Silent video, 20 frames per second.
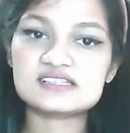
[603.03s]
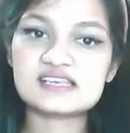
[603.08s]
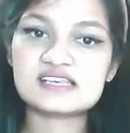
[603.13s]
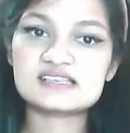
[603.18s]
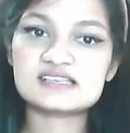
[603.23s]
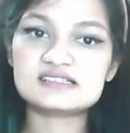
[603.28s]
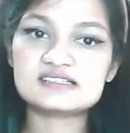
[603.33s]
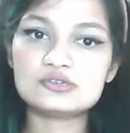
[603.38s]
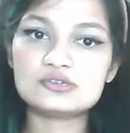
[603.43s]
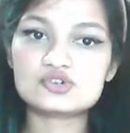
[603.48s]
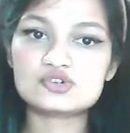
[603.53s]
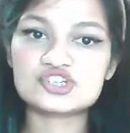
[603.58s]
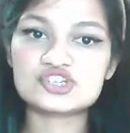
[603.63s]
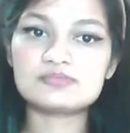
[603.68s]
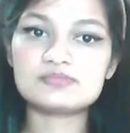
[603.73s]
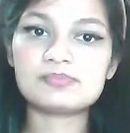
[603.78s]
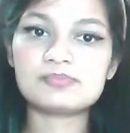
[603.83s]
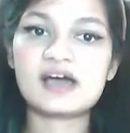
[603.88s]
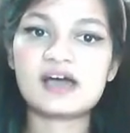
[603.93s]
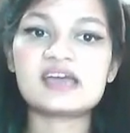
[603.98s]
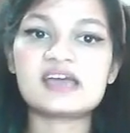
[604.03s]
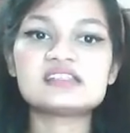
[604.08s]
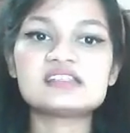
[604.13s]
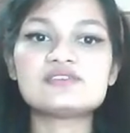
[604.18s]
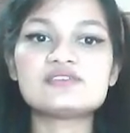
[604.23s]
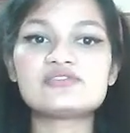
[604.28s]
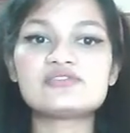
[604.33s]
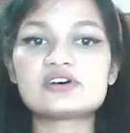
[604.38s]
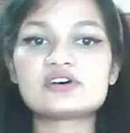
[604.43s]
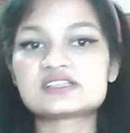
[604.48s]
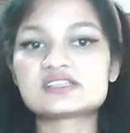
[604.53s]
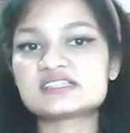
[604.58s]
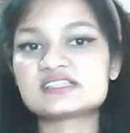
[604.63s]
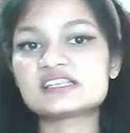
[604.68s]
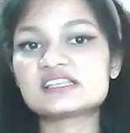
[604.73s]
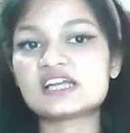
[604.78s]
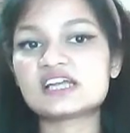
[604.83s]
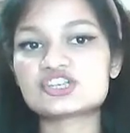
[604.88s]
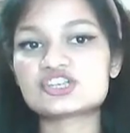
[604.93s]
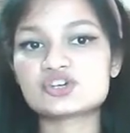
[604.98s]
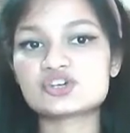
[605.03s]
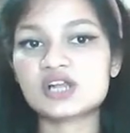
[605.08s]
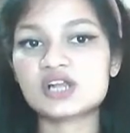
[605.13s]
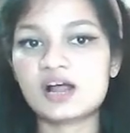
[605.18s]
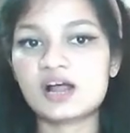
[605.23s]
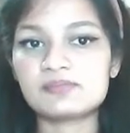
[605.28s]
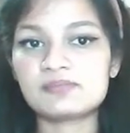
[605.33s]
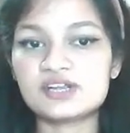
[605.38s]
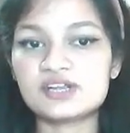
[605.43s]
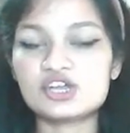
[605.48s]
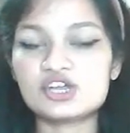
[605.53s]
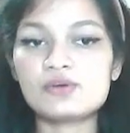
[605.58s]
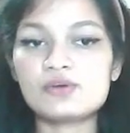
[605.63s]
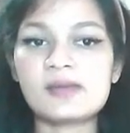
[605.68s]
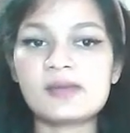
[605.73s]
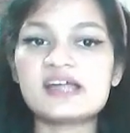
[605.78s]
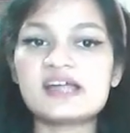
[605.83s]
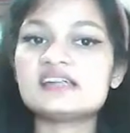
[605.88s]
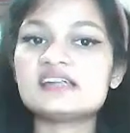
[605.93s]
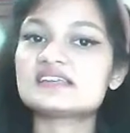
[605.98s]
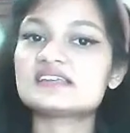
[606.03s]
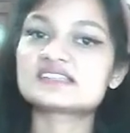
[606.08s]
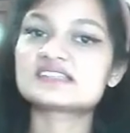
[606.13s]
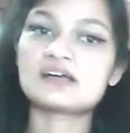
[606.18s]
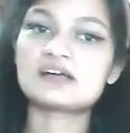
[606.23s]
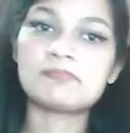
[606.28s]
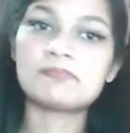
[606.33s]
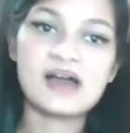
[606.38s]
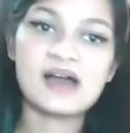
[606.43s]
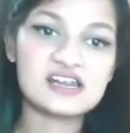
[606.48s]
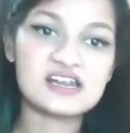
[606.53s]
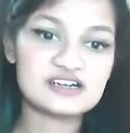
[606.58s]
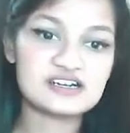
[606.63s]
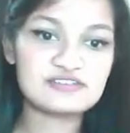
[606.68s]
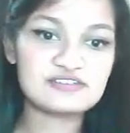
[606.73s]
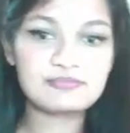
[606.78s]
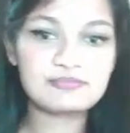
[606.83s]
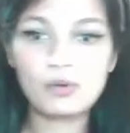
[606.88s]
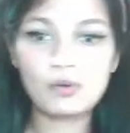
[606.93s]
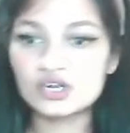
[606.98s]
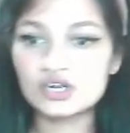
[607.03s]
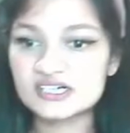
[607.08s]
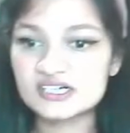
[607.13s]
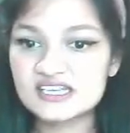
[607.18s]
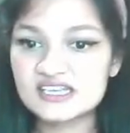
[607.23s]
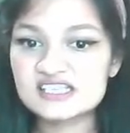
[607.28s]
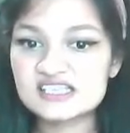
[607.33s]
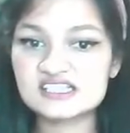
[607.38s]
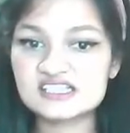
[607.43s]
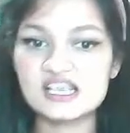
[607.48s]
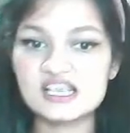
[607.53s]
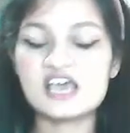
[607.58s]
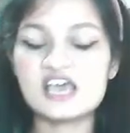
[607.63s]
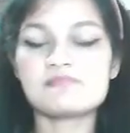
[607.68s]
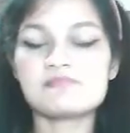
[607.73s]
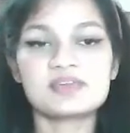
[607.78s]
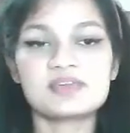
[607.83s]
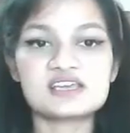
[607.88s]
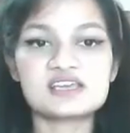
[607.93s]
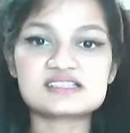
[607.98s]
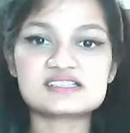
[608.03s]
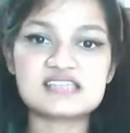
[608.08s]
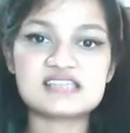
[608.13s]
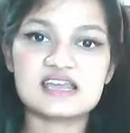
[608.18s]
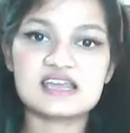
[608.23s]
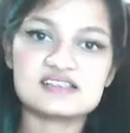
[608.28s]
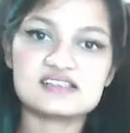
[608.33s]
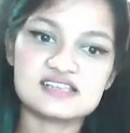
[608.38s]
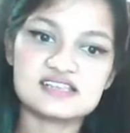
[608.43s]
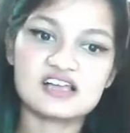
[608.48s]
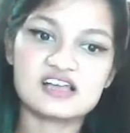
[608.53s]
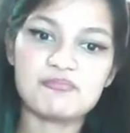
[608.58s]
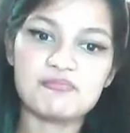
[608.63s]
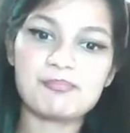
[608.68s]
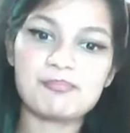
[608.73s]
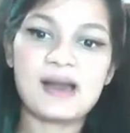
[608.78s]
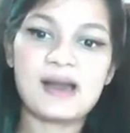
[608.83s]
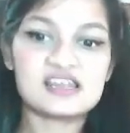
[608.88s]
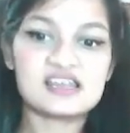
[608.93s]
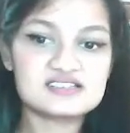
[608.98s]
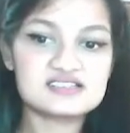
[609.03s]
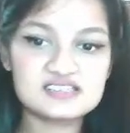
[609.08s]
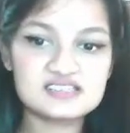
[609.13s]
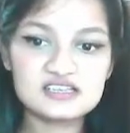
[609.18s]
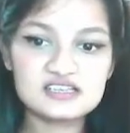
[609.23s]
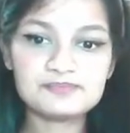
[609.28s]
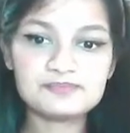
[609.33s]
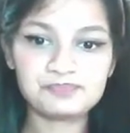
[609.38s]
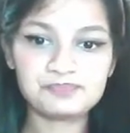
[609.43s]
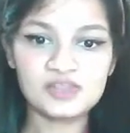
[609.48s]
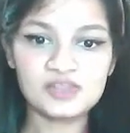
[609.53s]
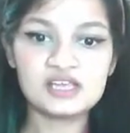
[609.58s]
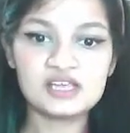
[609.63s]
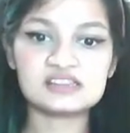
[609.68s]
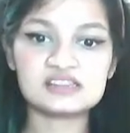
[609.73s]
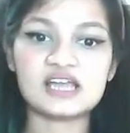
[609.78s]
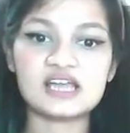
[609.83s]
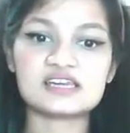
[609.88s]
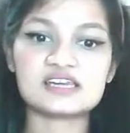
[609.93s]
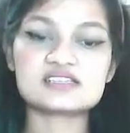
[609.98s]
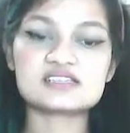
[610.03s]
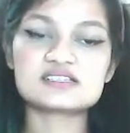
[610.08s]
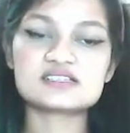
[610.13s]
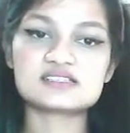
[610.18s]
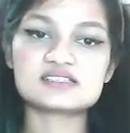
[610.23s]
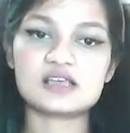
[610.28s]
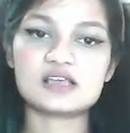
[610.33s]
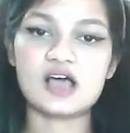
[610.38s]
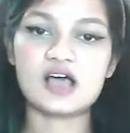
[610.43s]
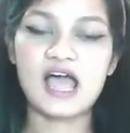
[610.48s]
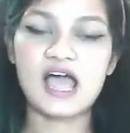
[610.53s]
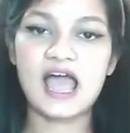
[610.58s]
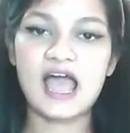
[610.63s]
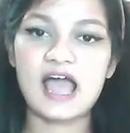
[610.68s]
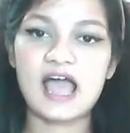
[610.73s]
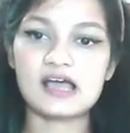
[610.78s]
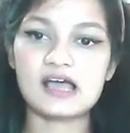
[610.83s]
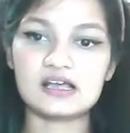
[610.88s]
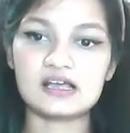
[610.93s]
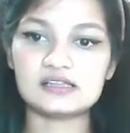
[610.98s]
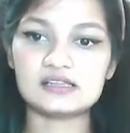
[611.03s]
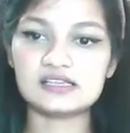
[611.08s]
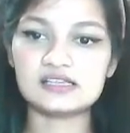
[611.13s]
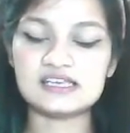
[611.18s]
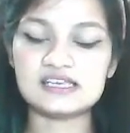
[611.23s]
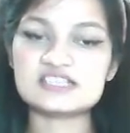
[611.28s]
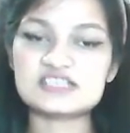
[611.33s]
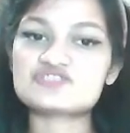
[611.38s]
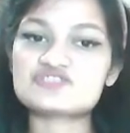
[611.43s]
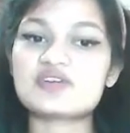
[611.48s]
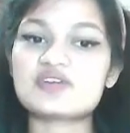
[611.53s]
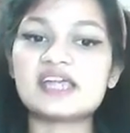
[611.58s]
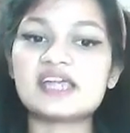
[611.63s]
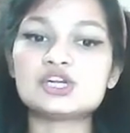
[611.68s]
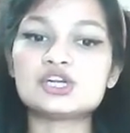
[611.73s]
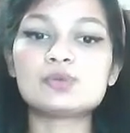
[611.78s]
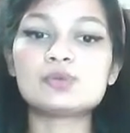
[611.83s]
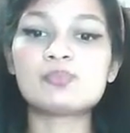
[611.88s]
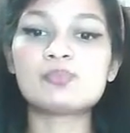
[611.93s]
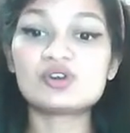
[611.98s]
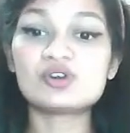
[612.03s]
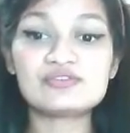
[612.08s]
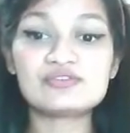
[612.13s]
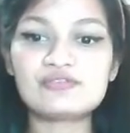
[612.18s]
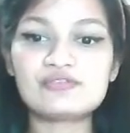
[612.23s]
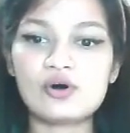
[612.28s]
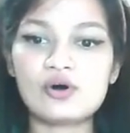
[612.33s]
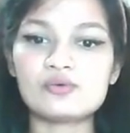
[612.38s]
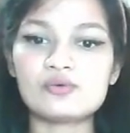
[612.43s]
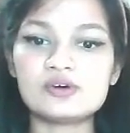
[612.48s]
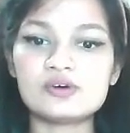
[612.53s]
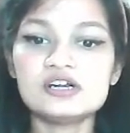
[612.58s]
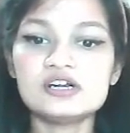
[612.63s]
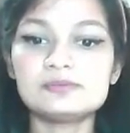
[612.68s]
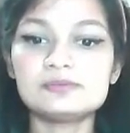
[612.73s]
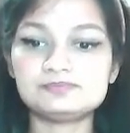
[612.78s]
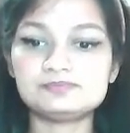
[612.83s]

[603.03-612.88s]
says Lucian Pie, the first thing that should come to your mind is comparative politics, because there is a comparison that is he's trying to put forward